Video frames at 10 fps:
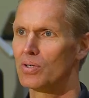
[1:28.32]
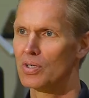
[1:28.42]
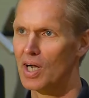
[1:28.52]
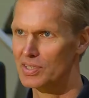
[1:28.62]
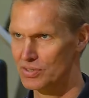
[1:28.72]

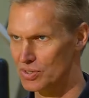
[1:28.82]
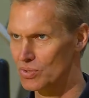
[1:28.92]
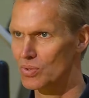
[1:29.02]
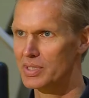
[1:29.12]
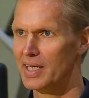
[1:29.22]
across the
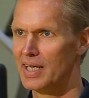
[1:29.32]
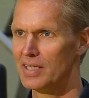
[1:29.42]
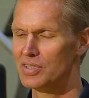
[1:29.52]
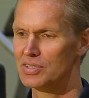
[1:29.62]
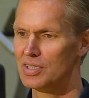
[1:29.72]
school day,
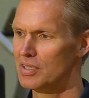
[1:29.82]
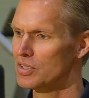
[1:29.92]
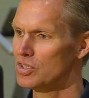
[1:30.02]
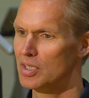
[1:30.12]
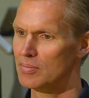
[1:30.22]
not just in
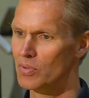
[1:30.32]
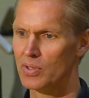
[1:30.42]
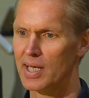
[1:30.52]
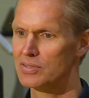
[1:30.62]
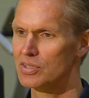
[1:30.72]
the gym
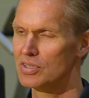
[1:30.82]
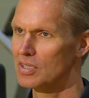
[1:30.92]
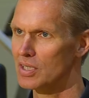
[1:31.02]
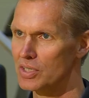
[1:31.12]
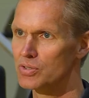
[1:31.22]
or not just
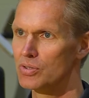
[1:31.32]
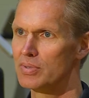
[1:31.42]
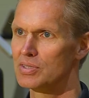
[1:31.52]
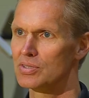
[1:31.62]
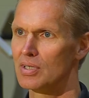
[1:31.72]
in the lunchroom.
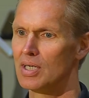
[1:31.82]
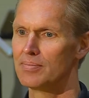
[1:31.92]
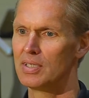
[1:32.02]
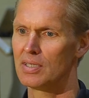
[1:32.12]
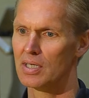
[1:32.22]
It's
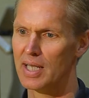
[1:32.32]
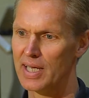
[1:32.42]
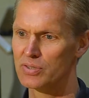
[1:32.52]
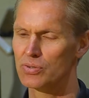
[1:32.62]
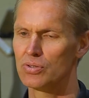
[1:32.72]
in the
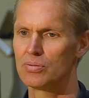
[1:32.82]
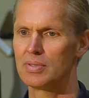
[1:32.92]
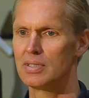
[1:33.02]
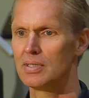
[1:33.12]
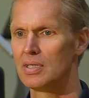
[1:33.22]
classroom
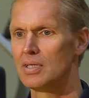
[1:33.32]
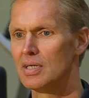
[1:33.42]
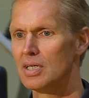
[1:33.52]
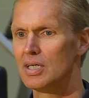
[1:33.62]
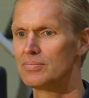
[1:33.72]

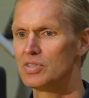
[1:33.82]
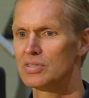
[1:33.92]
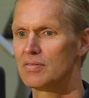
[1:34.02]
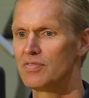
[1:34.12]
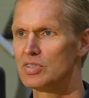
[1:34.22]
and
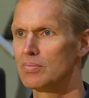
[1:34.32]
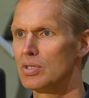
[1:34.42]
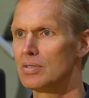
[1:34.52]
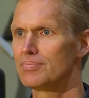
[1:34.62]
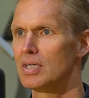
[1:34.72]
just the
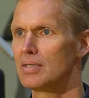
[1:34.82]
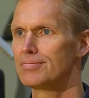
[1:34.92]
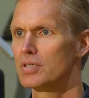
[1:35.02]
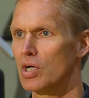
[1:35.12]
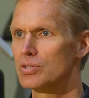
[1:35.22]
visible
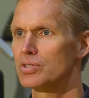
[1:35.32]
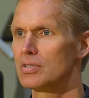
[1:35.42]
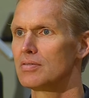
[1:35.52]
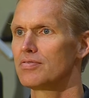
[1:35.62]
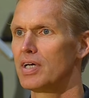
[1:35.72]

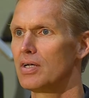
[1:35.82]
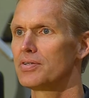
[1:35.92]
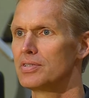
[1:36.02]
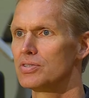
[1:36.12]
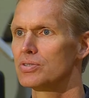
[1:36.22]
culture of
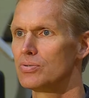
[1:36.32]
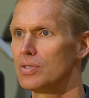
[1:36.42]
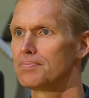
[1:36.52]
health in the school.